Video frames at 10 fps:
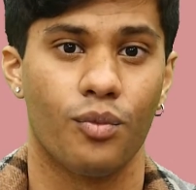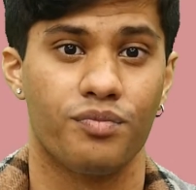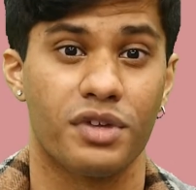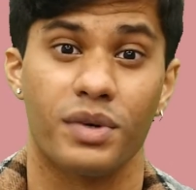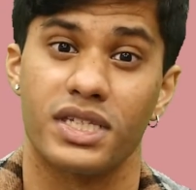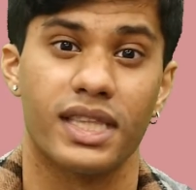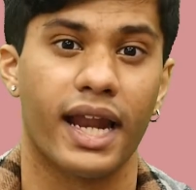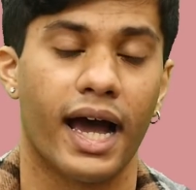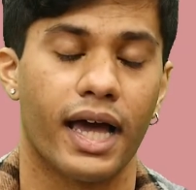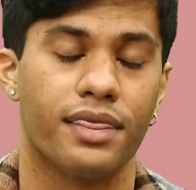of the
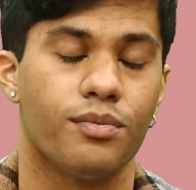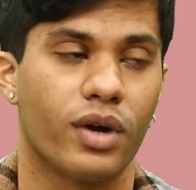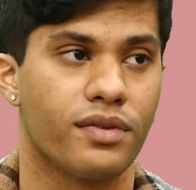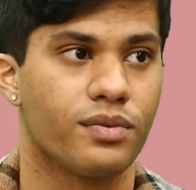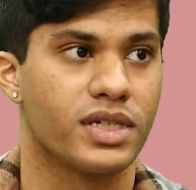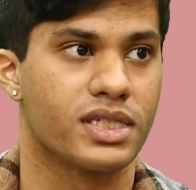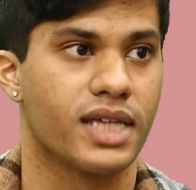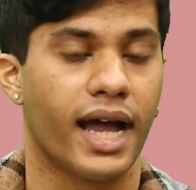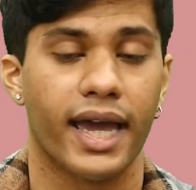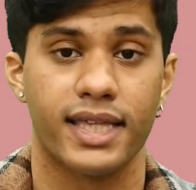reasons
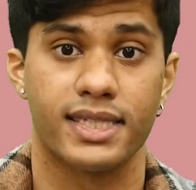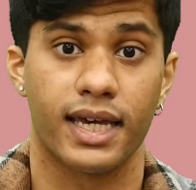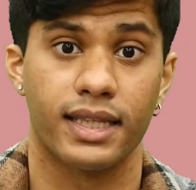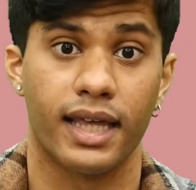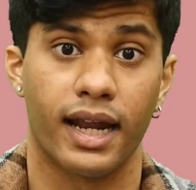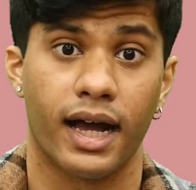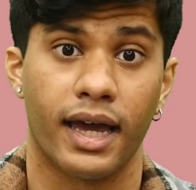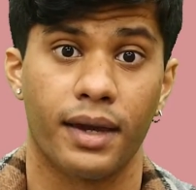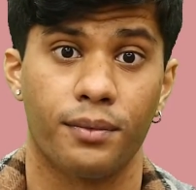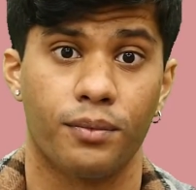that I had said that
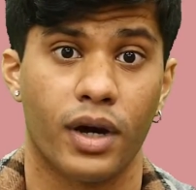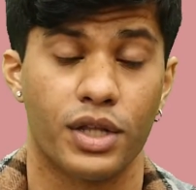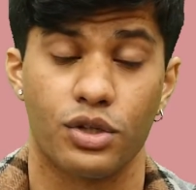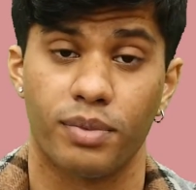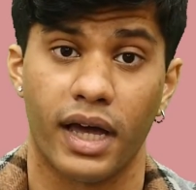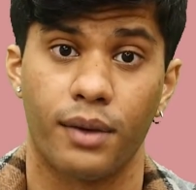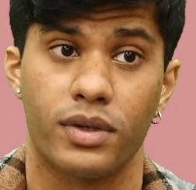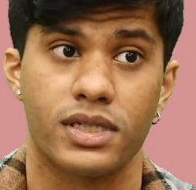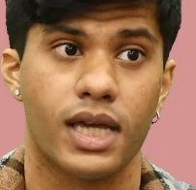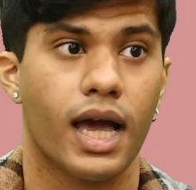I wanted to apply
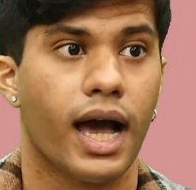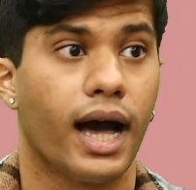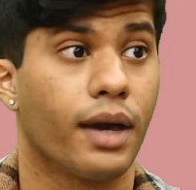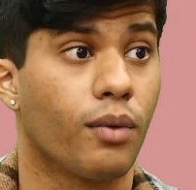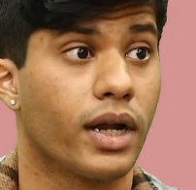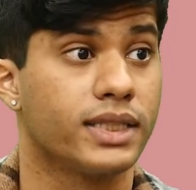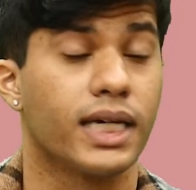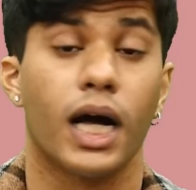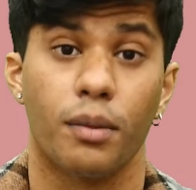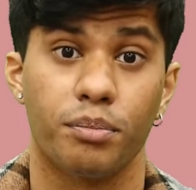was I wanted
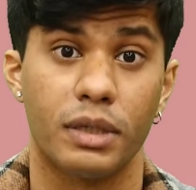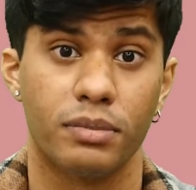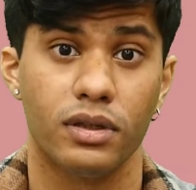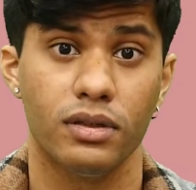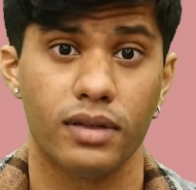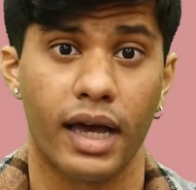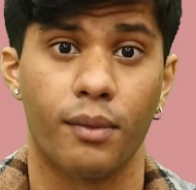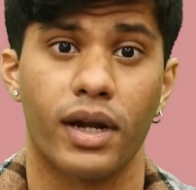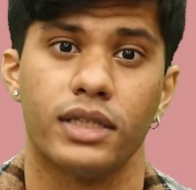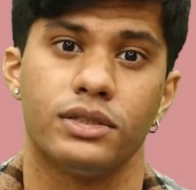to help people.
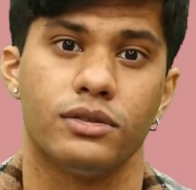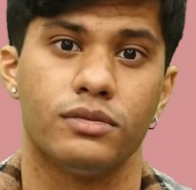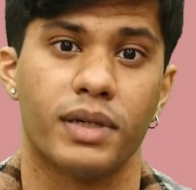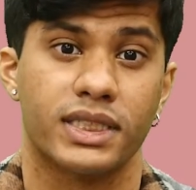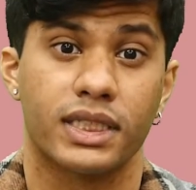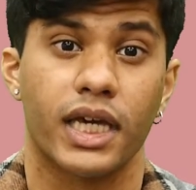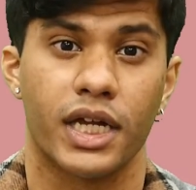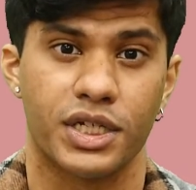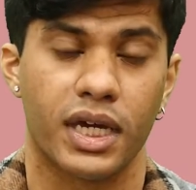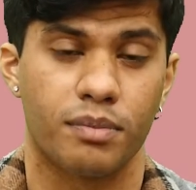I wanted to basically
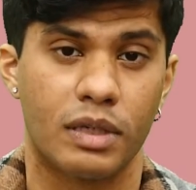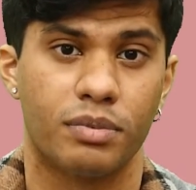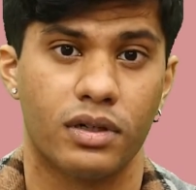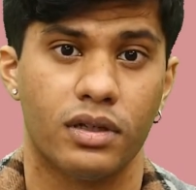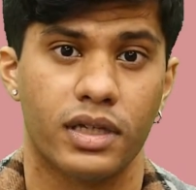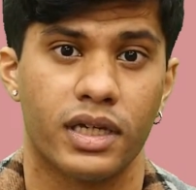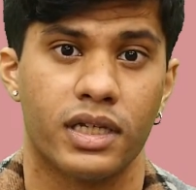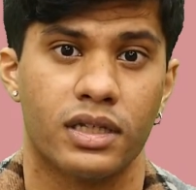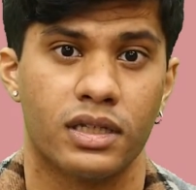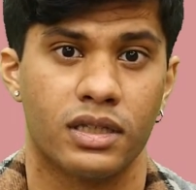educate people
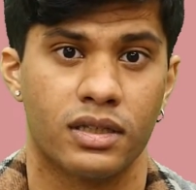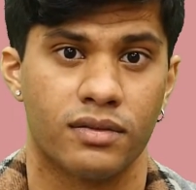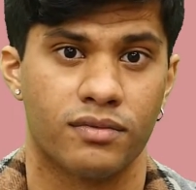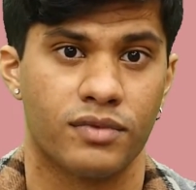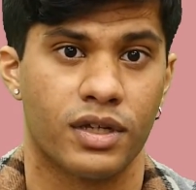in